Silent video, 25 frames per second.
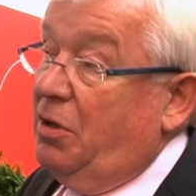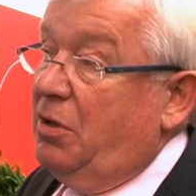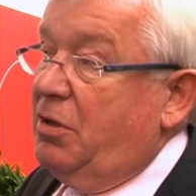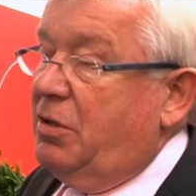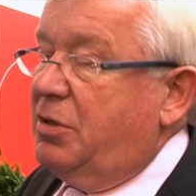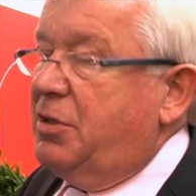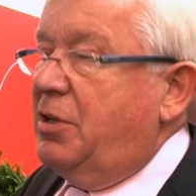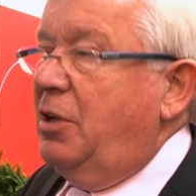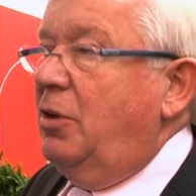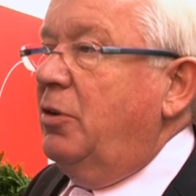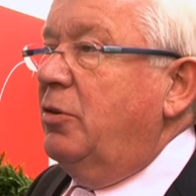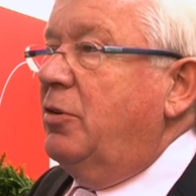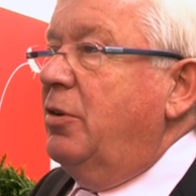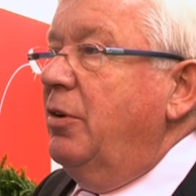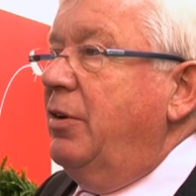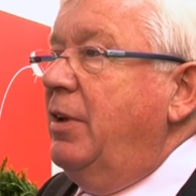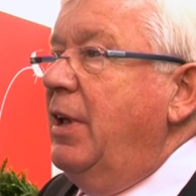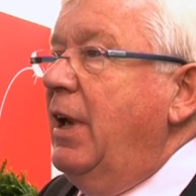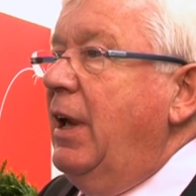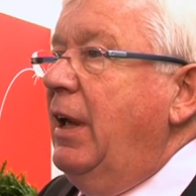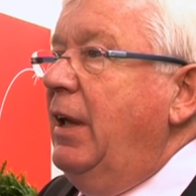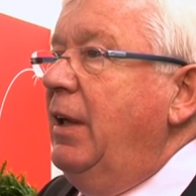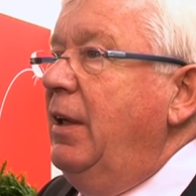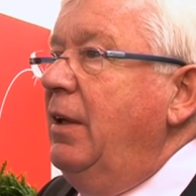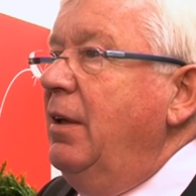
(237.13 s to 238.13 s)
still
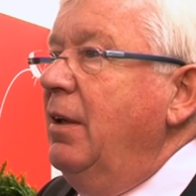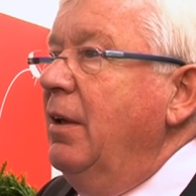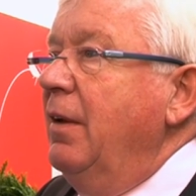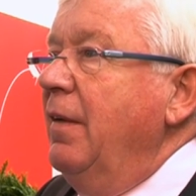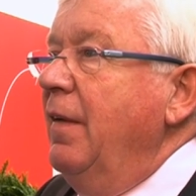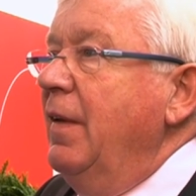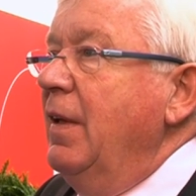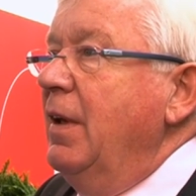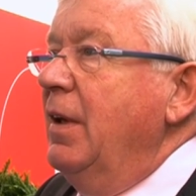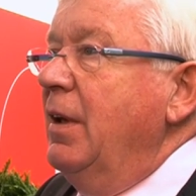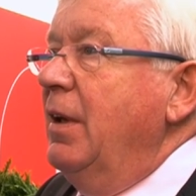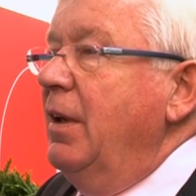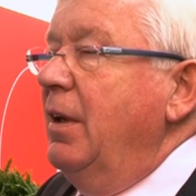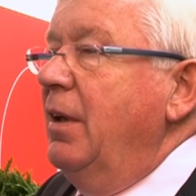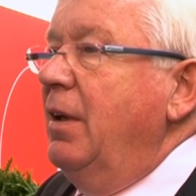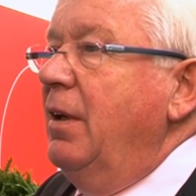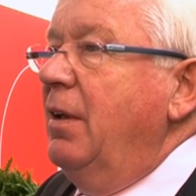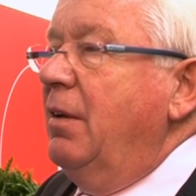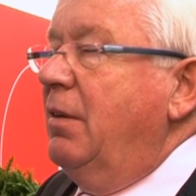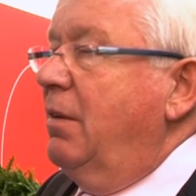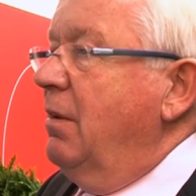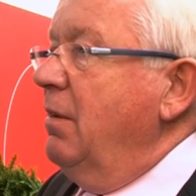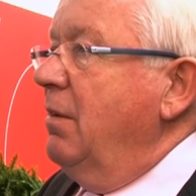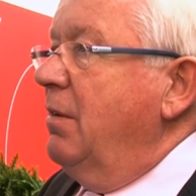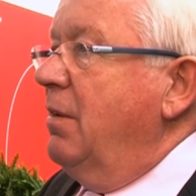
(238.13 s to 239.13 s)
today,
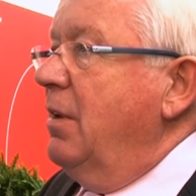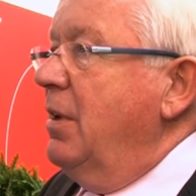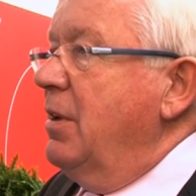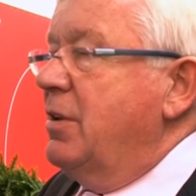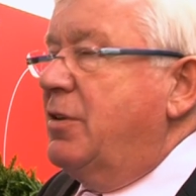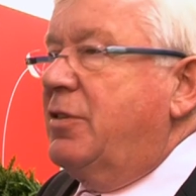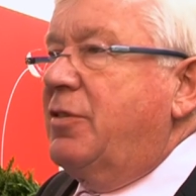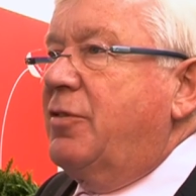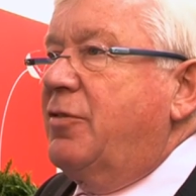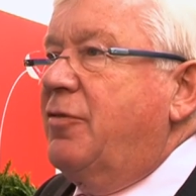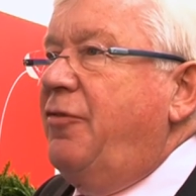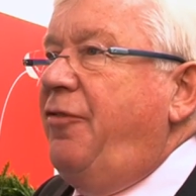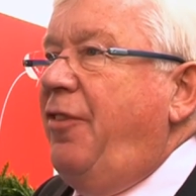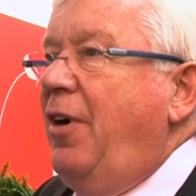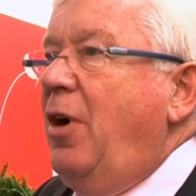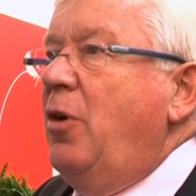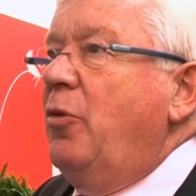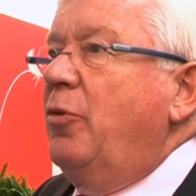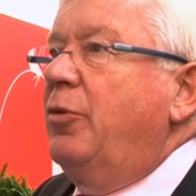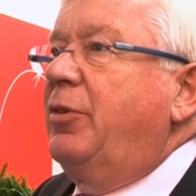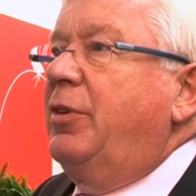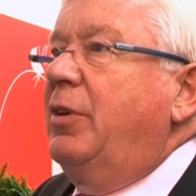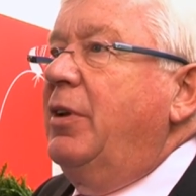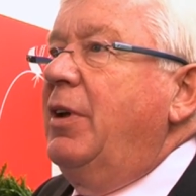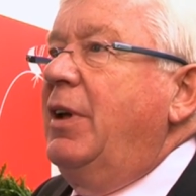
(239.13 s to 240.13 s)
it's
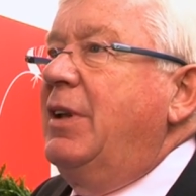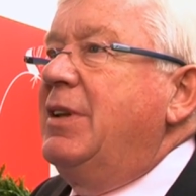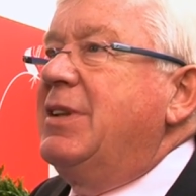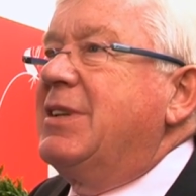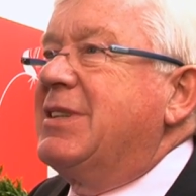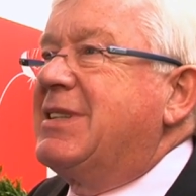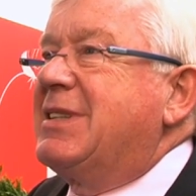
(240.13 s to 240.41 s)
found in the